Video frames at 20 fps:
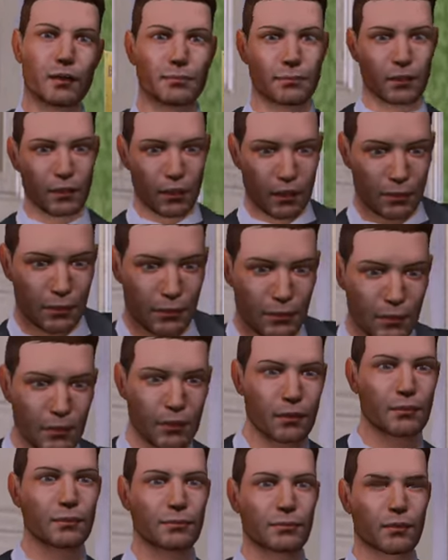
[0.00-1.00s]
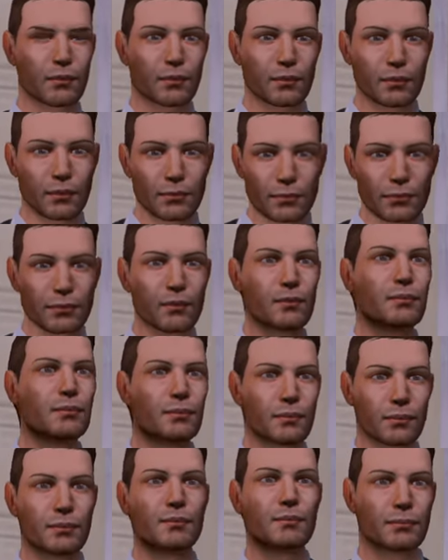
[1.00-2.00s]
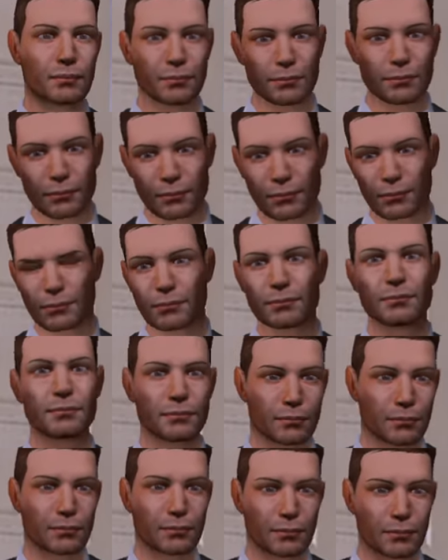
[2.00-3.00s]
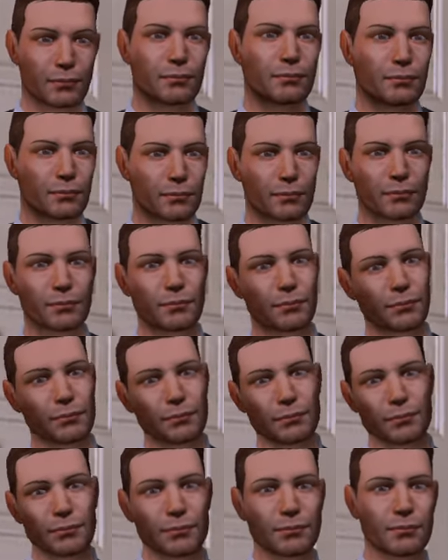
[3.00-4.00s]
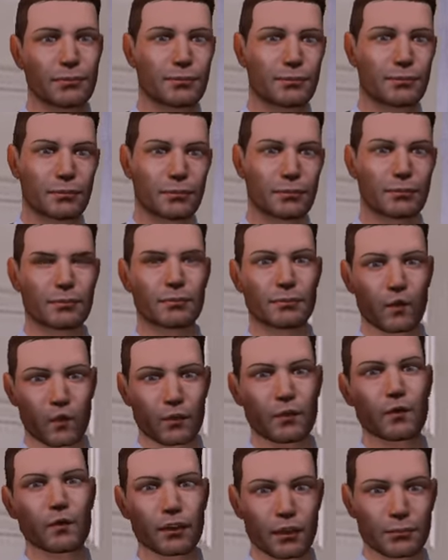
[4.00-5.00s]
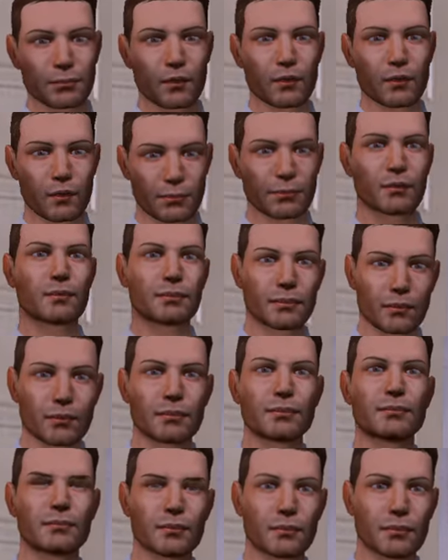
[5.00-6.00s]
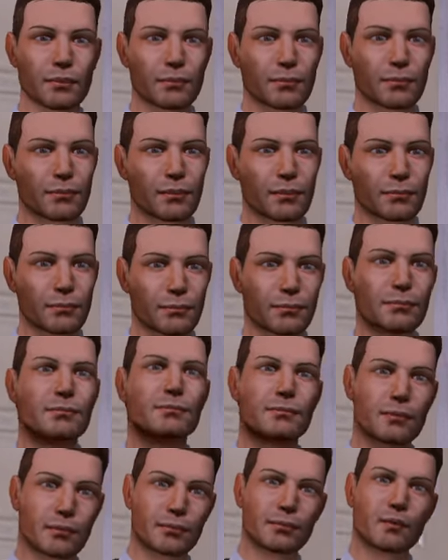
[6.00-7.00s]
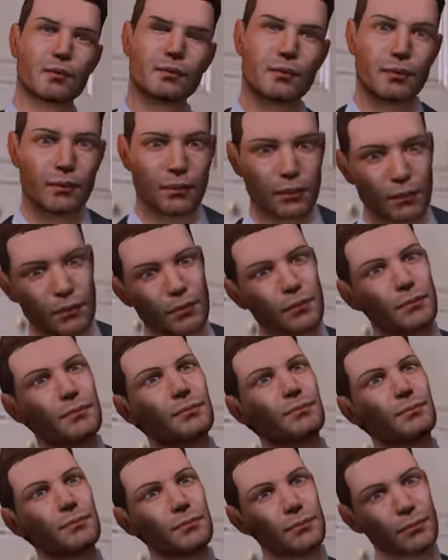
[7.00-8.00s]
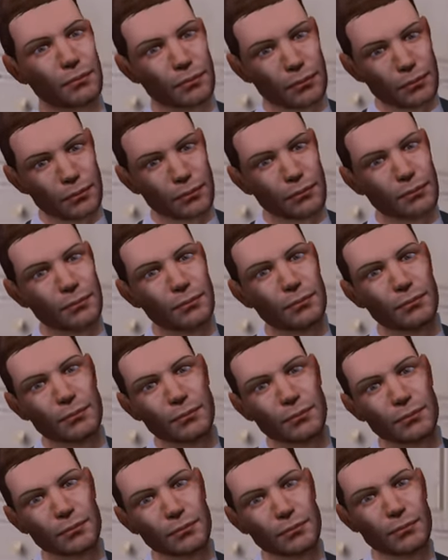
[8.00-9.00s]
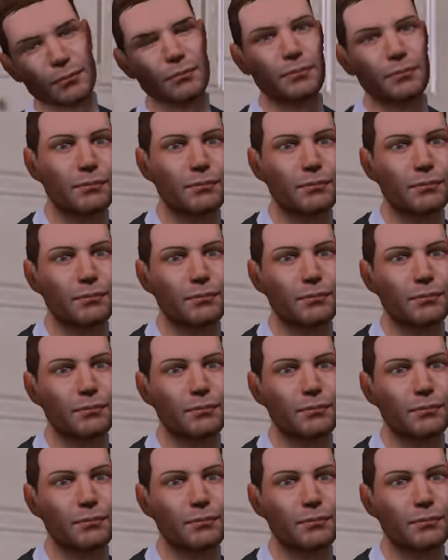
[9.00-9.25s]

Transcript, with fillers: Well, I guess that pretty much just wraps up everything for this video. Hopefully next year, things will make more sense. Happy New Year, everyone.